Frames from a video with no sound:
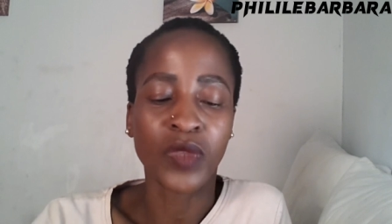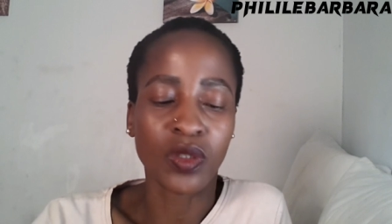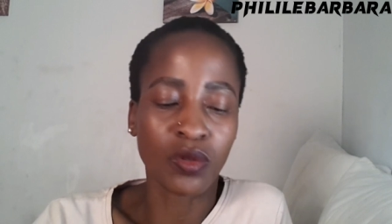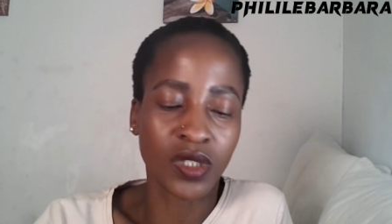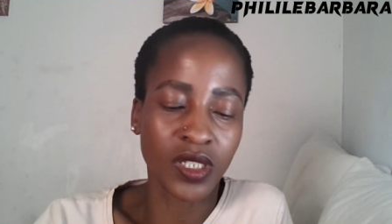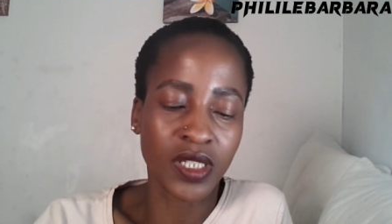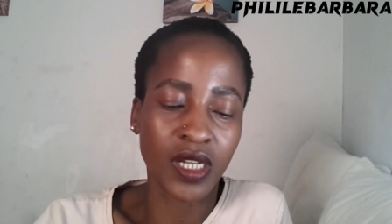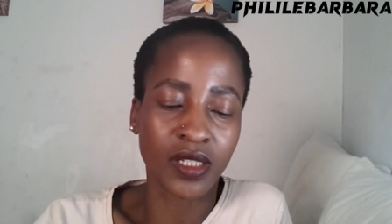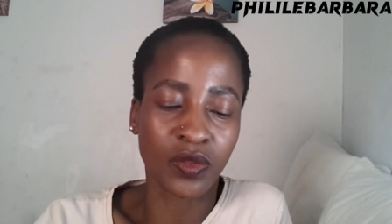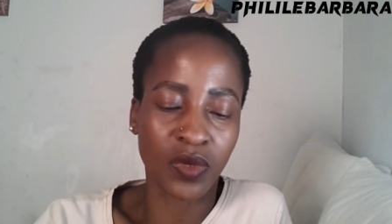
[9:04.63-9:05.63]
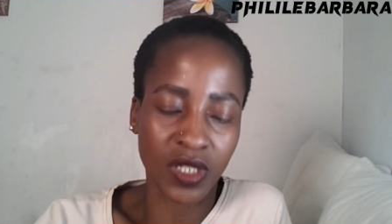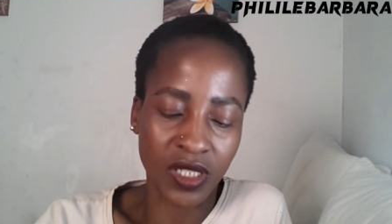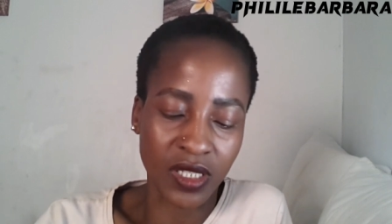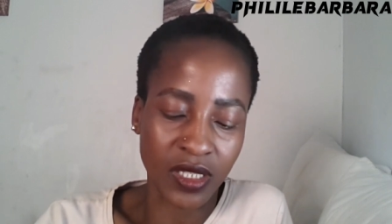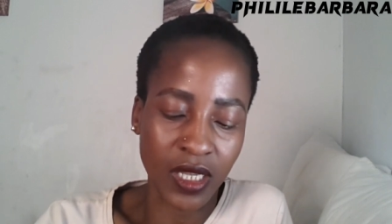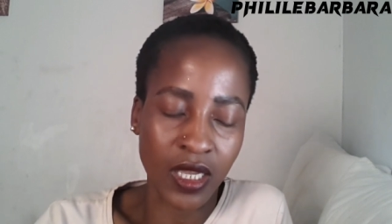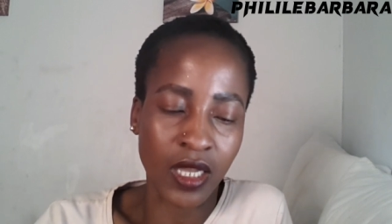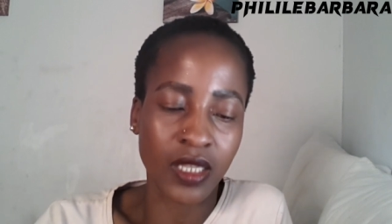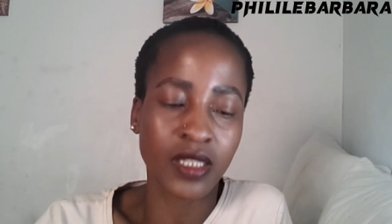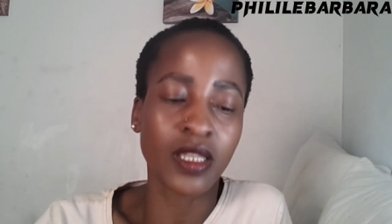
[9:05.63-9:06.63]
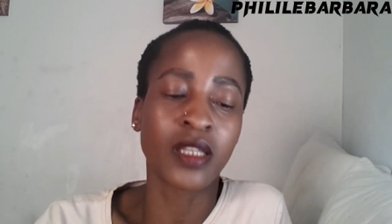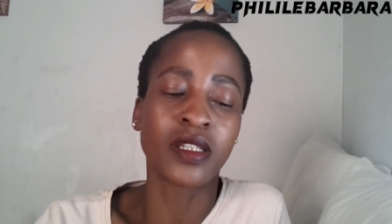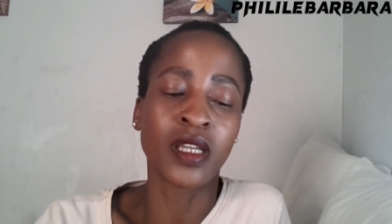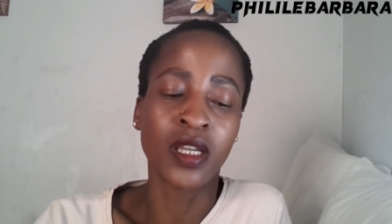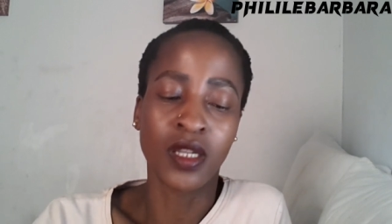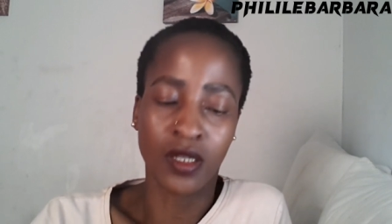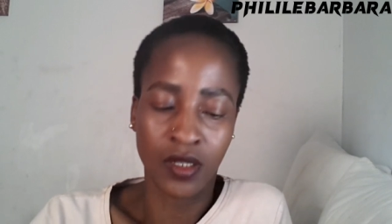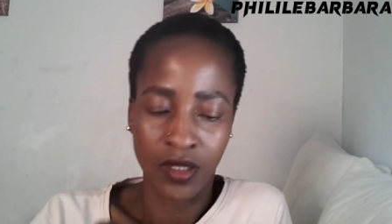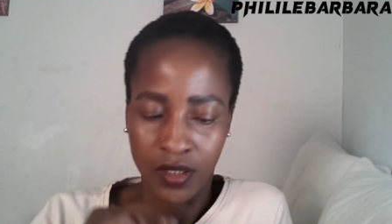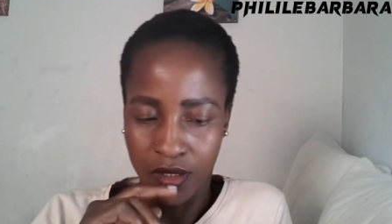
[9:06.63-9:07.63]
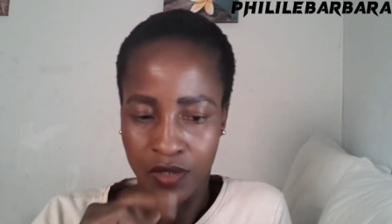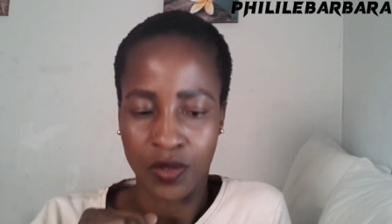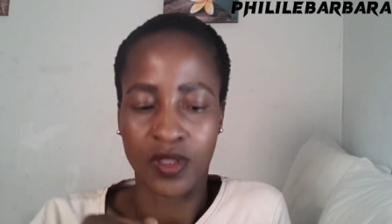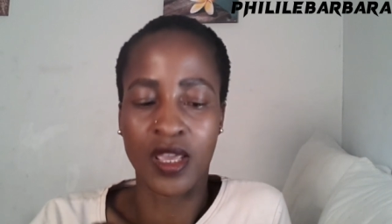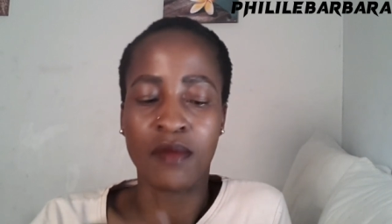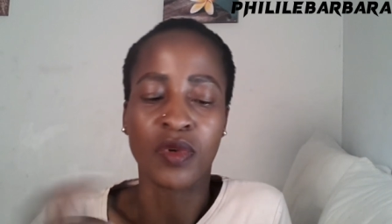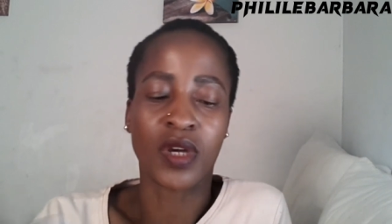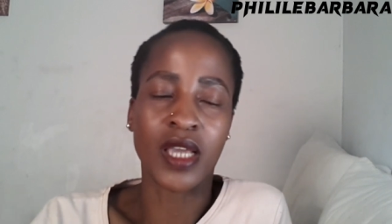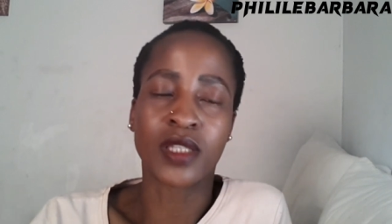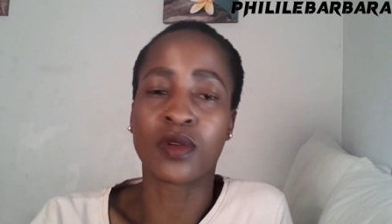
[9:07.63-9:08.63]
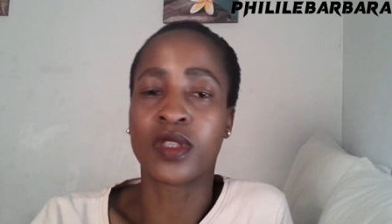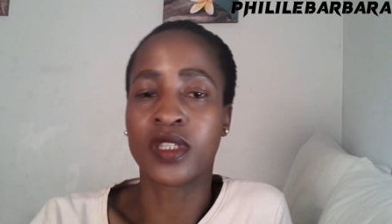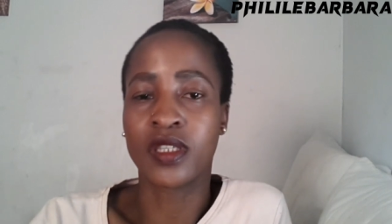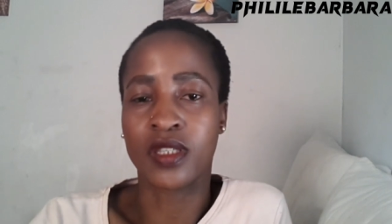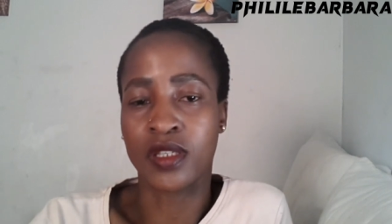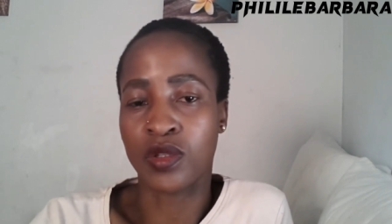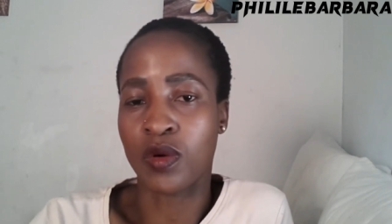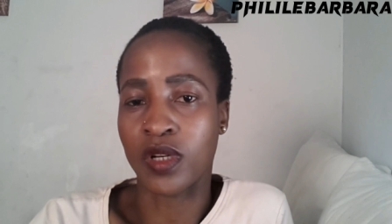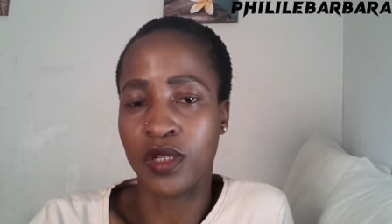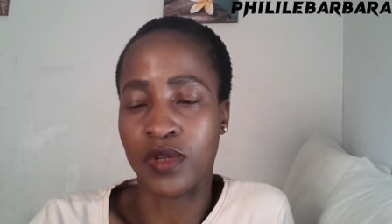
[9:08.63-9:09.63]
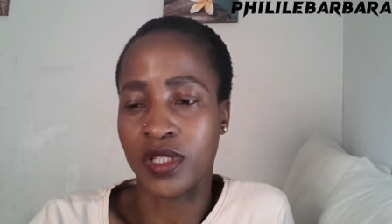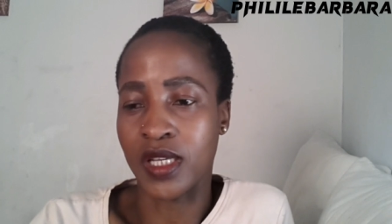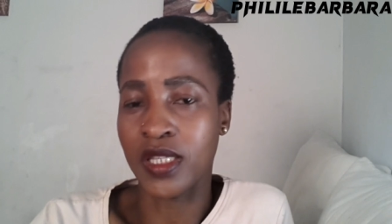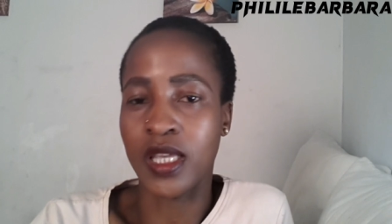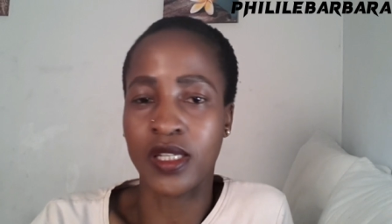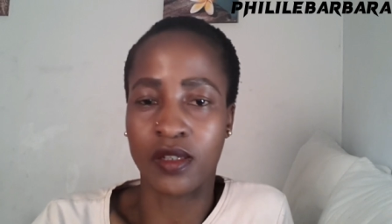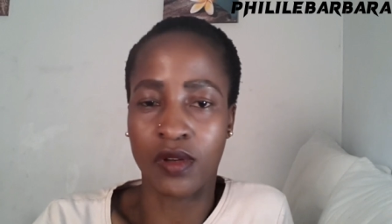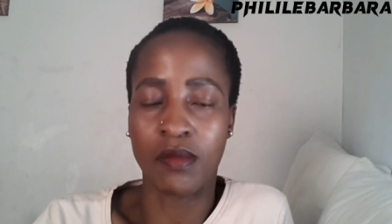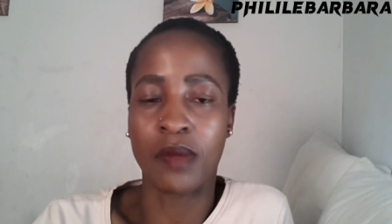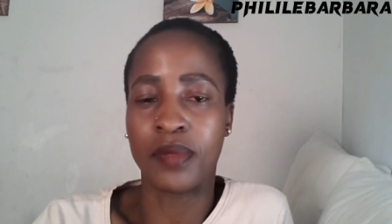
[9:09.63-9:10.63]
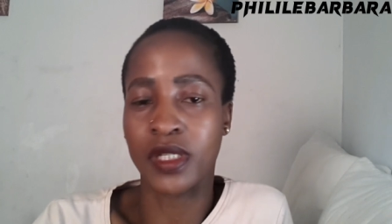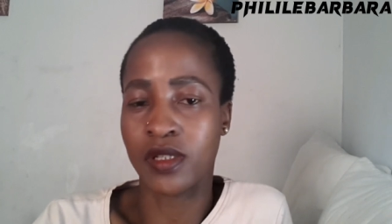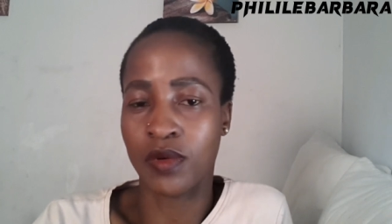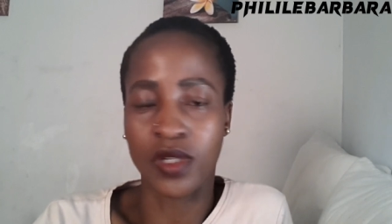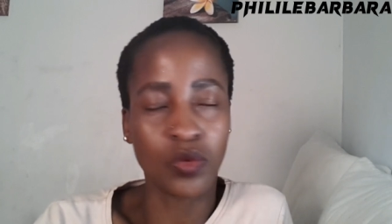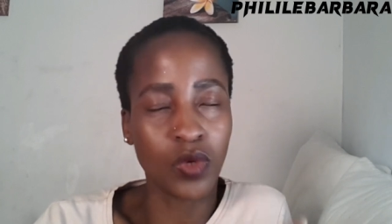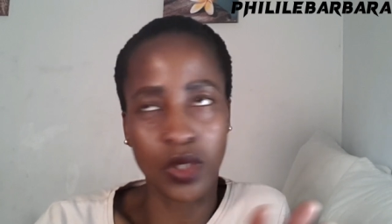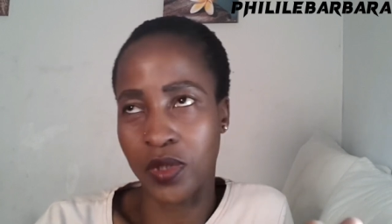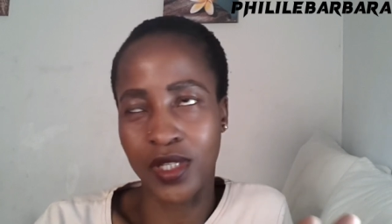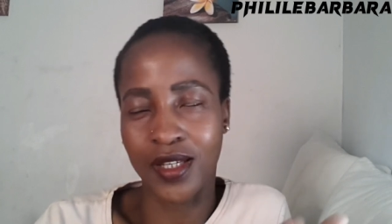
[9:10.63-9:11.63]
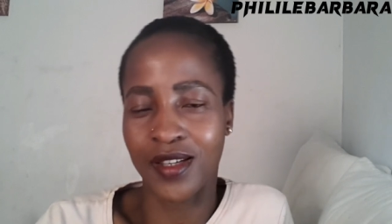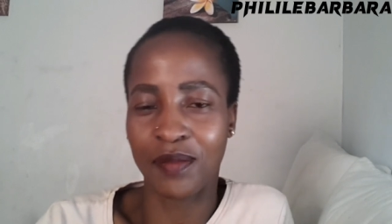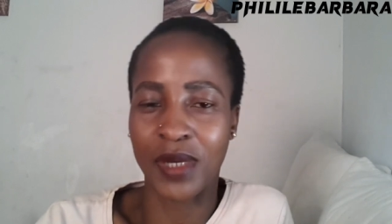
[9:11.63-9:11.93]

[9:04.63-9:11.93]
to detailed questions uh, sent to them you guys so this is the story it was just ending when my battery went tweet tweet